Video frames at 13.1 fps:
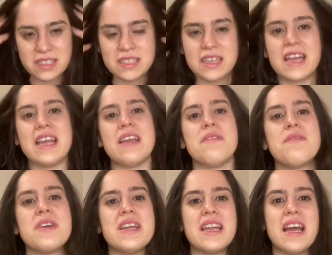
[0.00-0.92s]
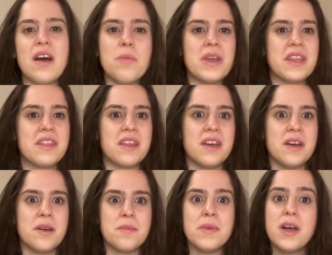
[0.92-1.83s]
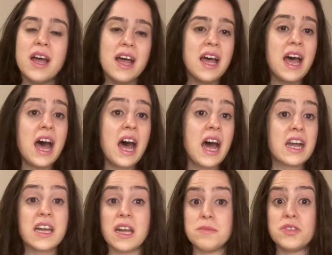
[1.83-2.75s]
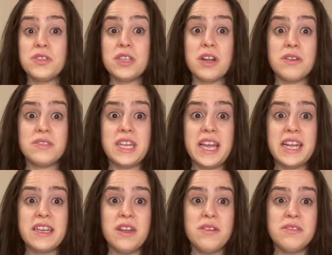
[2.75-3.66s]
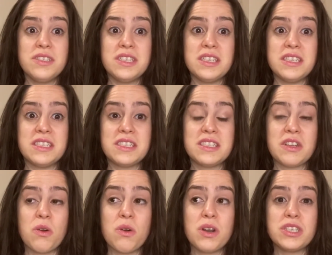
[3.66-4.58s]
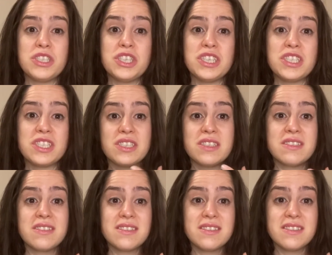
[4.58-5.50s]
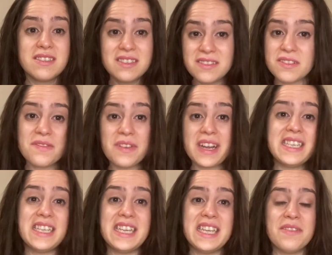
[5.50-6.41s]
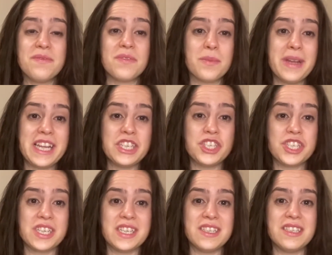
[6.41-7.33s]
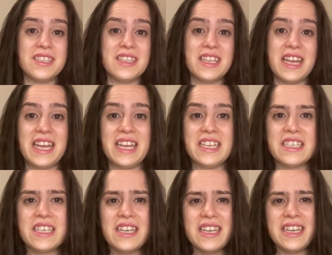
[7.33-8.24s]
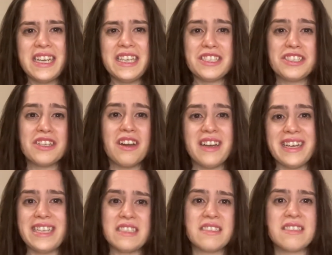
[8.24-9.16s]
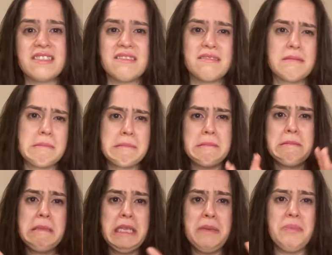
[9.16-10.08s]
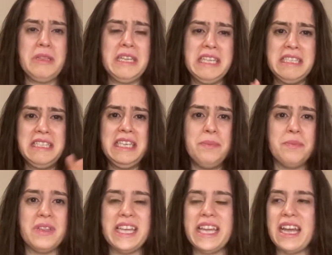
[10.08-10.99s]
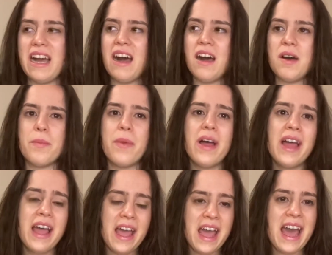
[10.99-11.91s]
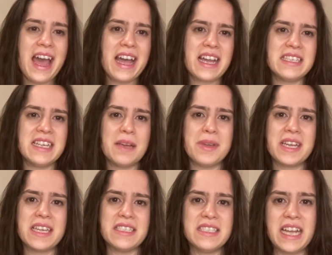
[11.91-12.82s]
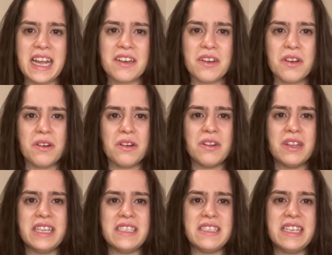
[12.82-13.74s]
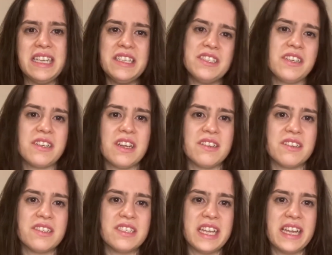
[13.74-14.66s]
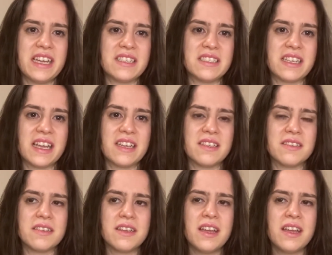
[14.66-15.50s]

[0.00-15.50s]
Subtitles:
life and helping them come to their own diagnosis, or just finding information that is not deeply, deeply academic and technical and easier to understand. And